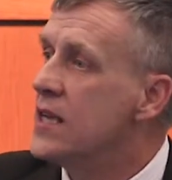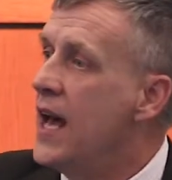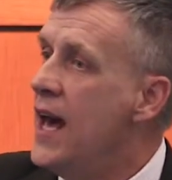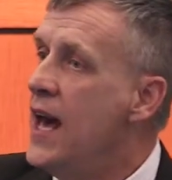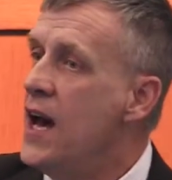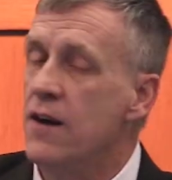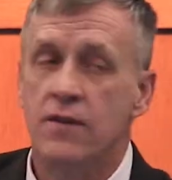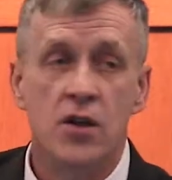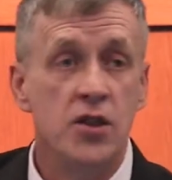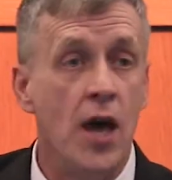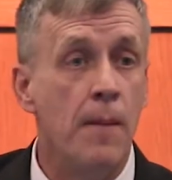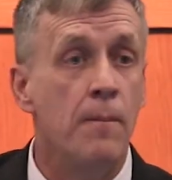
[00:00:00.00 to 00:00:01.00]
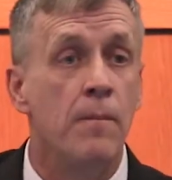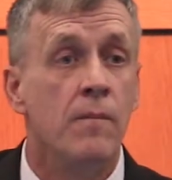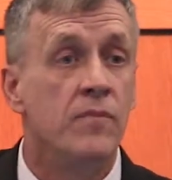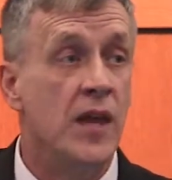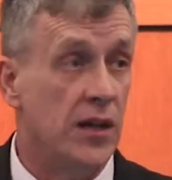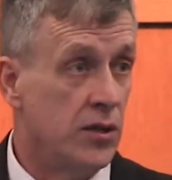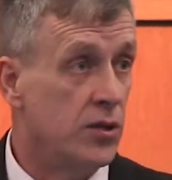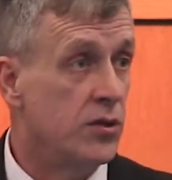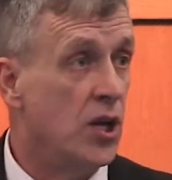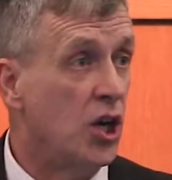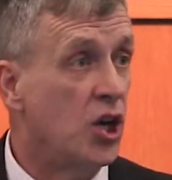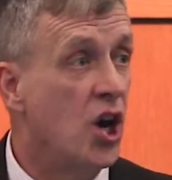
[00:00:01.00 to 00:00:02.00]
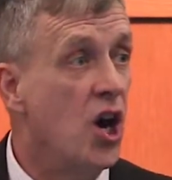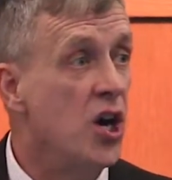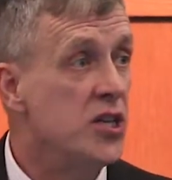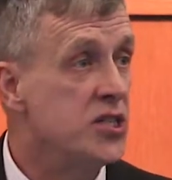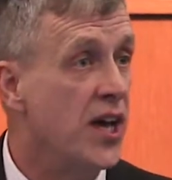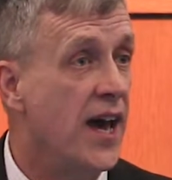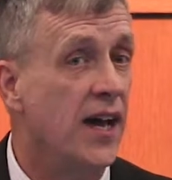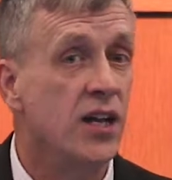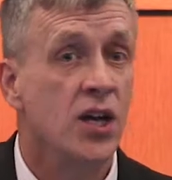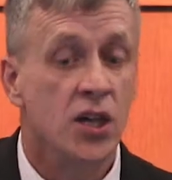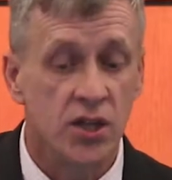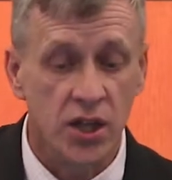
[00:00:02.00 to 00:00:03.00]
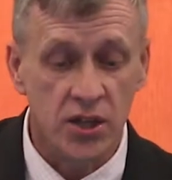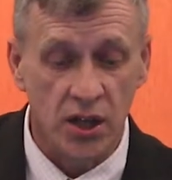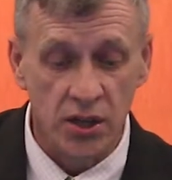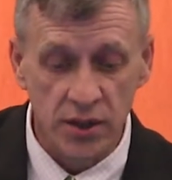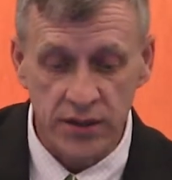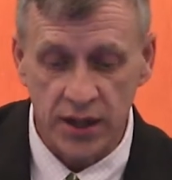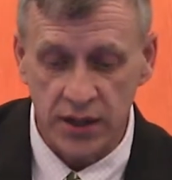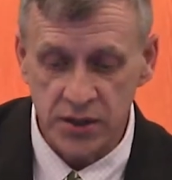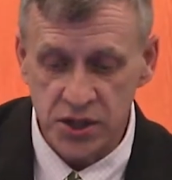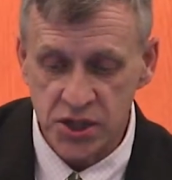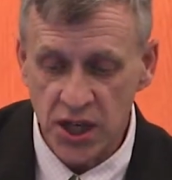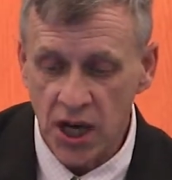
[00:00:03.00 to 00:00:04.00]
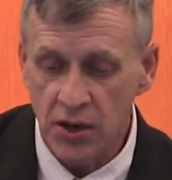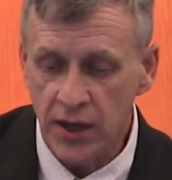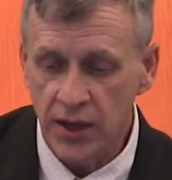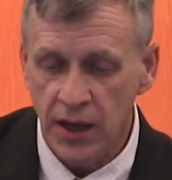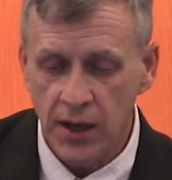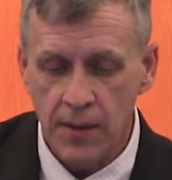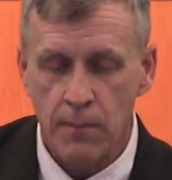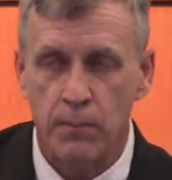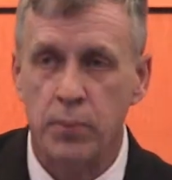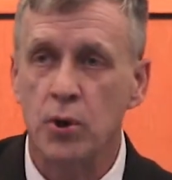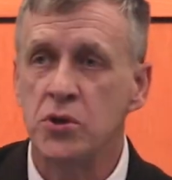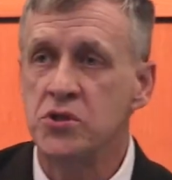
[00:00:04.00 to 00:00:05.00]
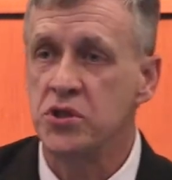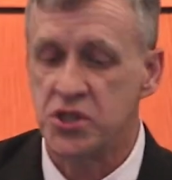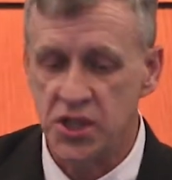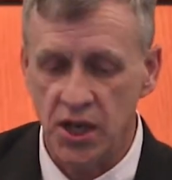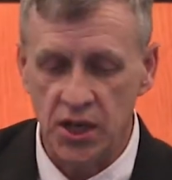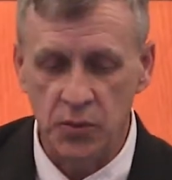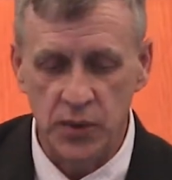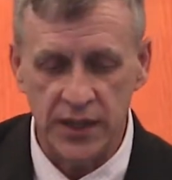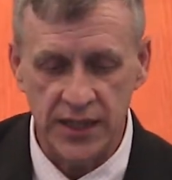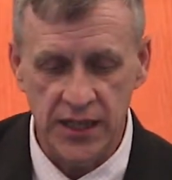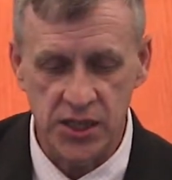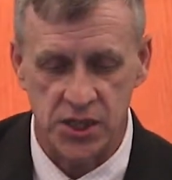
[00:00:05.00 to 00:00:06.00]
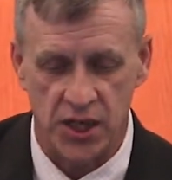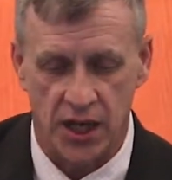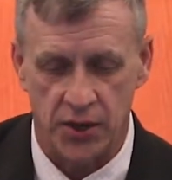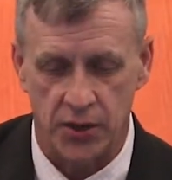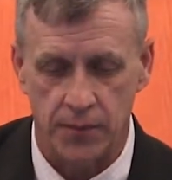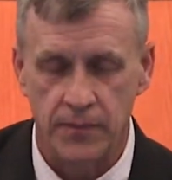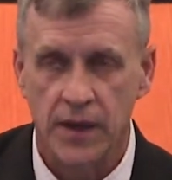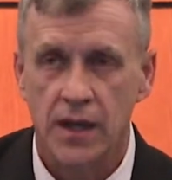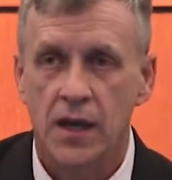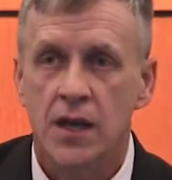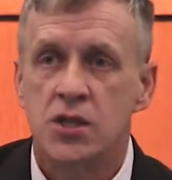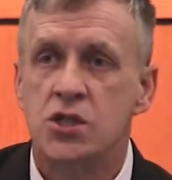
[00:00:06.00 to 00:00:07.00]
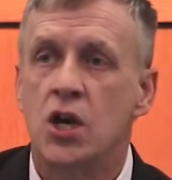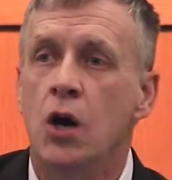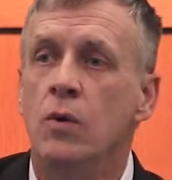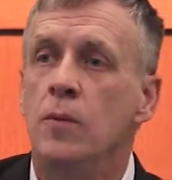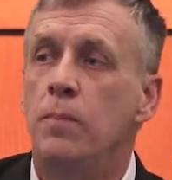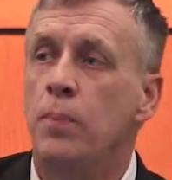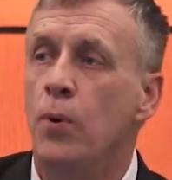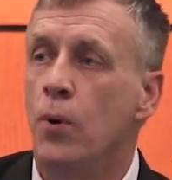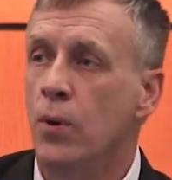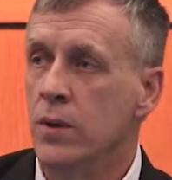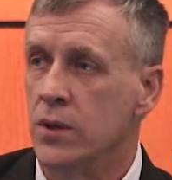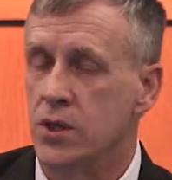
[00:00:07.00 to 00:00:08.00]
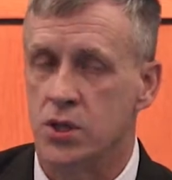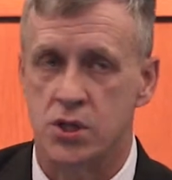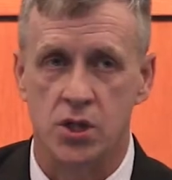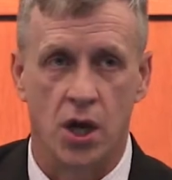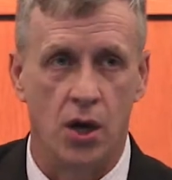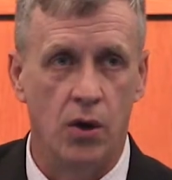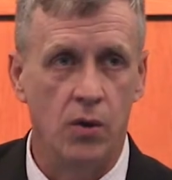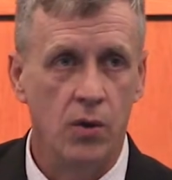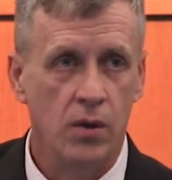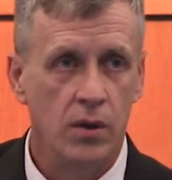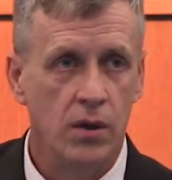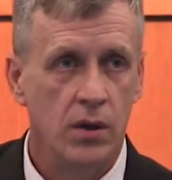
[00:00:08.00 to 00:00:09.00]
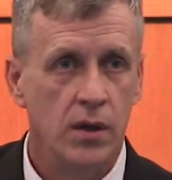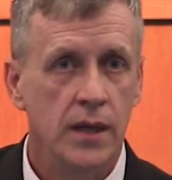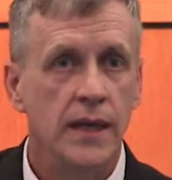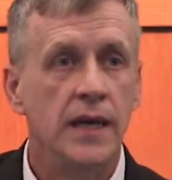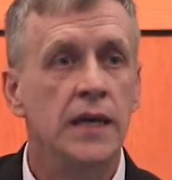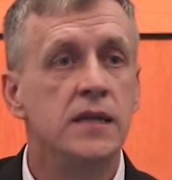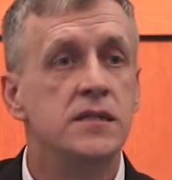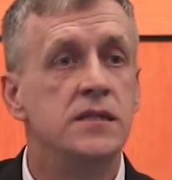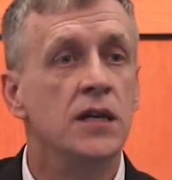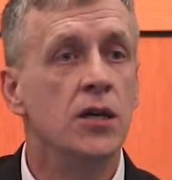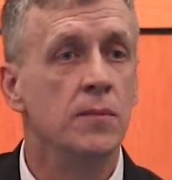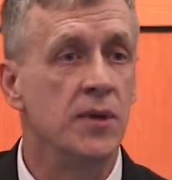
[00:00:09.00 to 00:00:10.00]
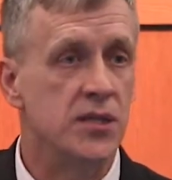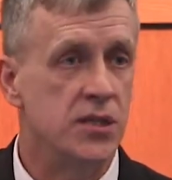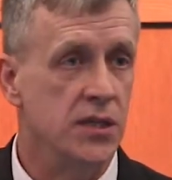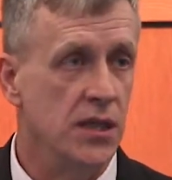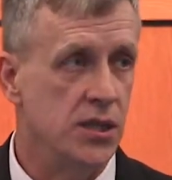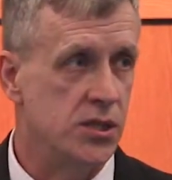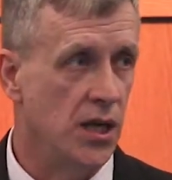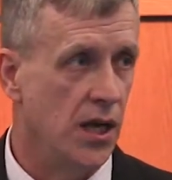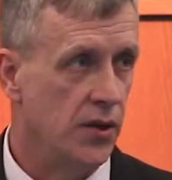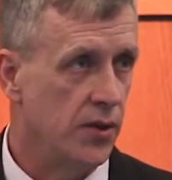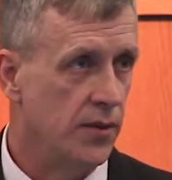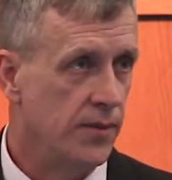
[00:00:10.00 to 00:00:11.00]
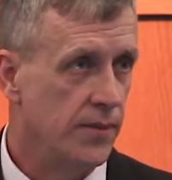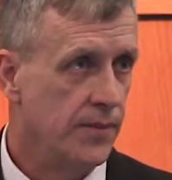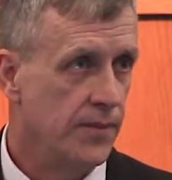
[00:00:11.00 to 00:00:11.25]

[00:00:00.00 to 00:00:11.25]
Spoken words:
to have that contact, the sharing, personal sharing with each other. So important to show endearment to each other.